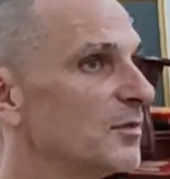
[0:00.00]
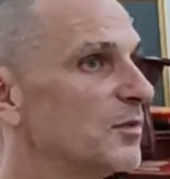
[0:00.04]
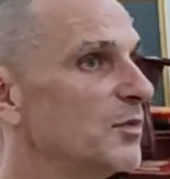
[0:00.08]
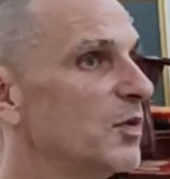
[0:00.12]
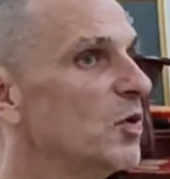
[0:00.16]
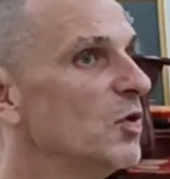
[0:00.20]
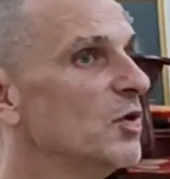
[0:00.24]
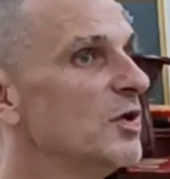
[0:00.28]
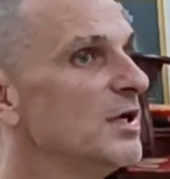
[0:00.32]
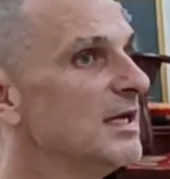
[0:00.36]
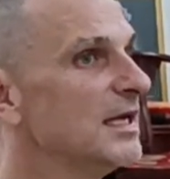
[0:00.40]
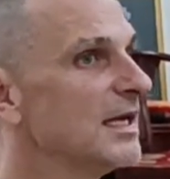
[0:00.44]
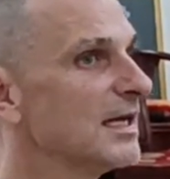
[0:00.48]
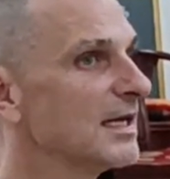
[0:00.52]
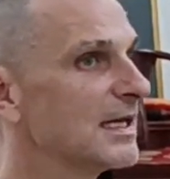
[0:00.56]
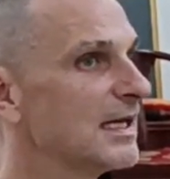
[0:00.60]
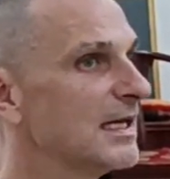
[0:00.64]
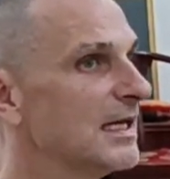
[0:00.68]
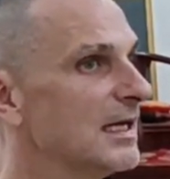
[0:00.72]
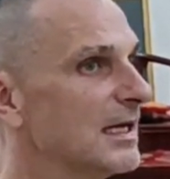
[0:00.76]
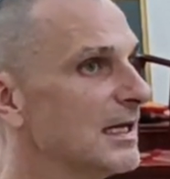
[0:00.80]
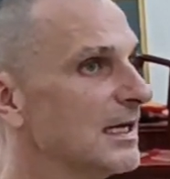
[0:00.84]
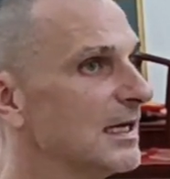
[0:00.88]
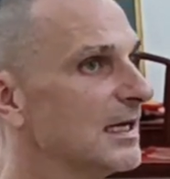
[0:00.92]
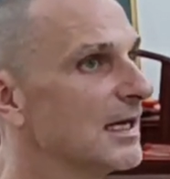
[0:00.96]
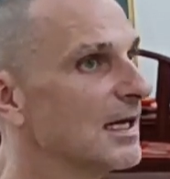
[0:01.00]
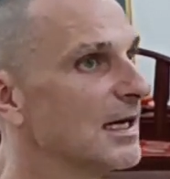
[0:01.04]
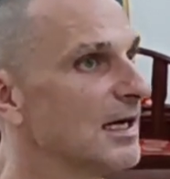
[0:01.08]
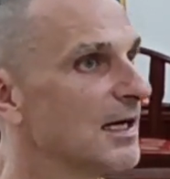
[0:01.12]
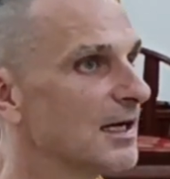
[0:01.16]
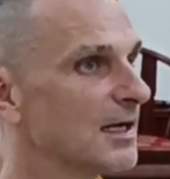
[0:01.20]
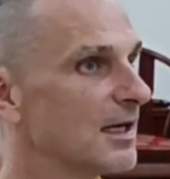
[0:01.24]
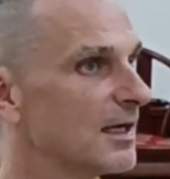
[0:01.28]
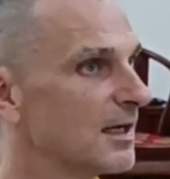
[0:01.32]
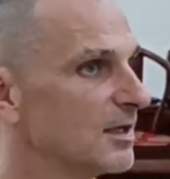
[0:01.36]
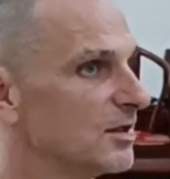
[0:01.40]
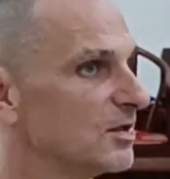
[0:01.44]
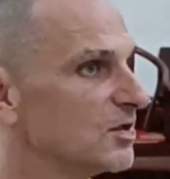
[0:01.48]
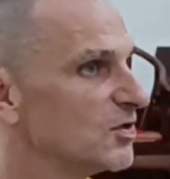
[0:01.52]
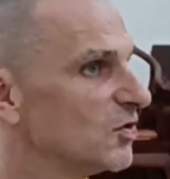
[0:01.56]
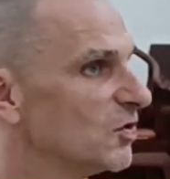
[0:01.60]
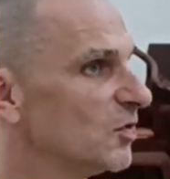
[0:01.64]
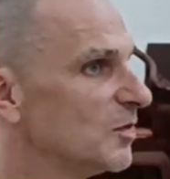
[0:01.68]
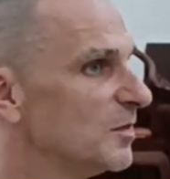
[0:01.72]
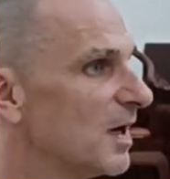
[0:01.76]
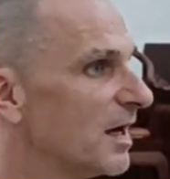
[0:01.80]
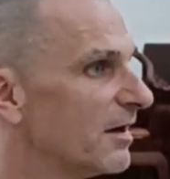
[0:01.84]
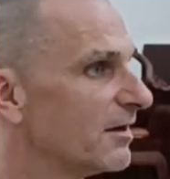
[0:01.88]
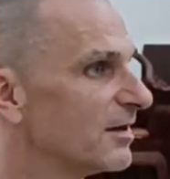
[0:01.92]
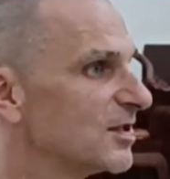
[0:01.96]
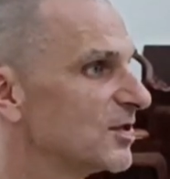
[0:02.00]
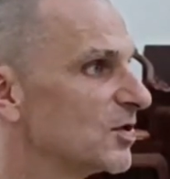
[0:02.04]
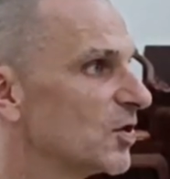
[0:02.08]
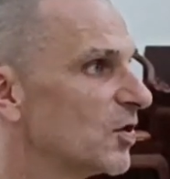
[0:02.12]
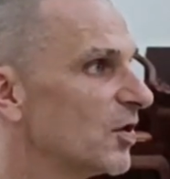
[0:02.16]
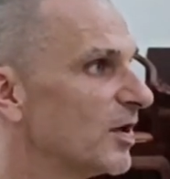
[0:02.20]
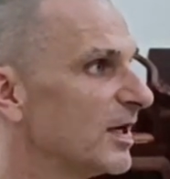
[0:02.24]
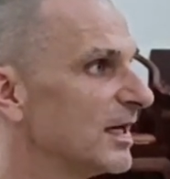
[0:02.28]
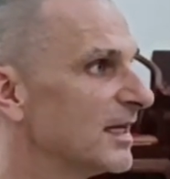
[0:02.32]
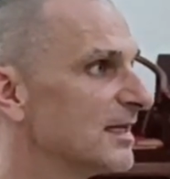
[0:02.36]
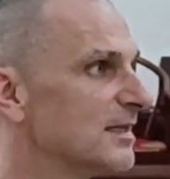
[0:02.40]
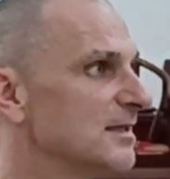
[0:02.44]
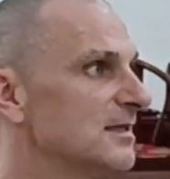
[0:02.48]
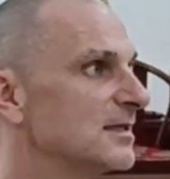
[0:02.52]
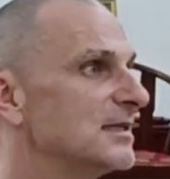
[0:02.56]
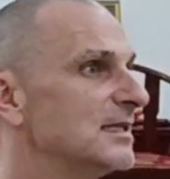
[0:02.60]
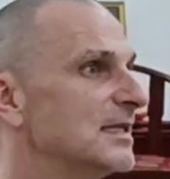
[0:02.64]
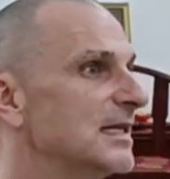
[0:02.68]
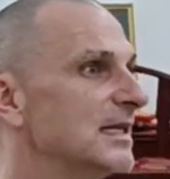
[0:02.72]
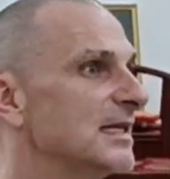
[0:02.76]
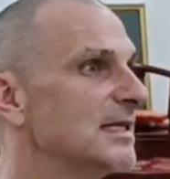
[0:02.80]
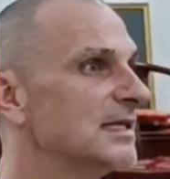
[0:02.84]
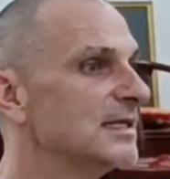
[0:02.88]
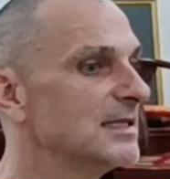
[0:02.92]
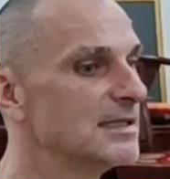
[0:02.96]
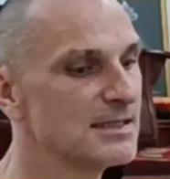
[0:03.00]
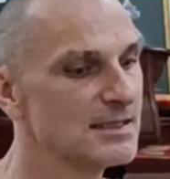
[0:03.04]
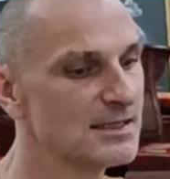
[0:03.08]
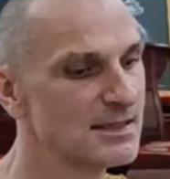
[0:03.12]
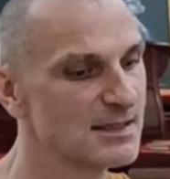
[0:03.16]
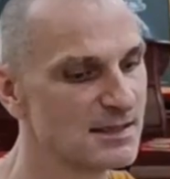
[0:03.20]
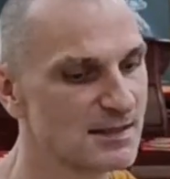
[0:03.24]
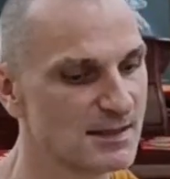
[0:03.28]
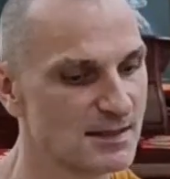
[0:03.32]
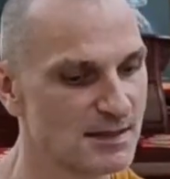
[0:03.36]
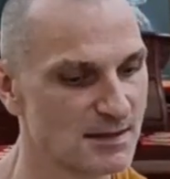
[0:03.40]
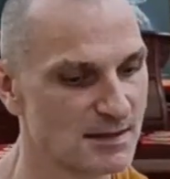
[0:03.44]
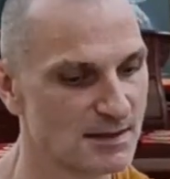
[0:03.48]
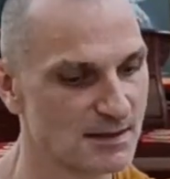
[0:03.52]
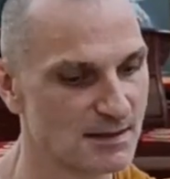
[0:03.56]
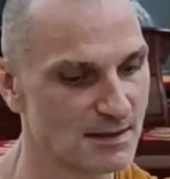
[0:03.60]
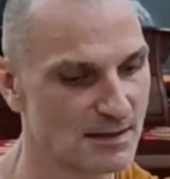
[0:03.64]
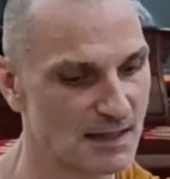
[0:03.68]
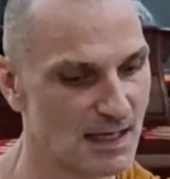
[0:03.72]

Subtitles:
Punya Kiriya, do meritorious deeds.